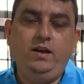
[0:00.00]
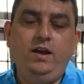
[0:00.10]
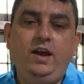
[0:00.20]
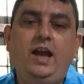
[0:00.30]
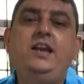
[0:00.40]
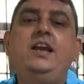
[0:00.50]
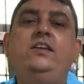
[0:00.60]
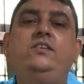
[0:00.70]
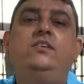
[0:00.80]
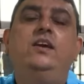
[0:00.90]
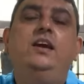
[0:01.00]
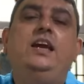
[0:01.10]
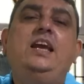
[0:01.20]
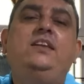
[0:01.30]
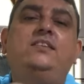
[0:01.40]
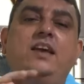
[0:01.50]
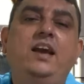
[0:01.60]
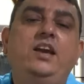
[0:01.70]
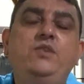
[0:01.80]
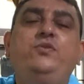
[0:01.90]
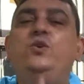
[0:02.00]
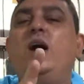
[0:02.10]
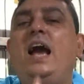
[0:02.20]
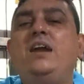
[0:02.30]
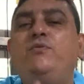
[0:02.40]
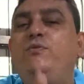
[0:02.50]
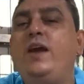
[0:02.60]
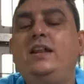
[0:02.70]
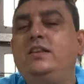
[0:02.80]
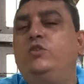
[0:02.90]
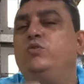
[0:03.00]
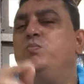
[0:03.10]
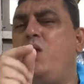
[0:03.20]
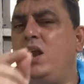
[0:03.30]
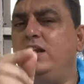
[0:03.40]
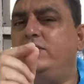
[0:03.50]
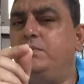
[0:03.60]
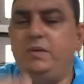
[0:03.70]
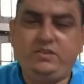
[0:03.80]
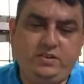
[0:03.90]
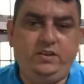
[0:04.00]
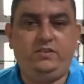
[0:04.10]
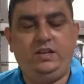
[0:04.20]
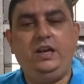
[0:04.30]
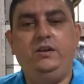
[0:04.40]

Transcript: And he's he said, if you had faith as small as a mustard seed,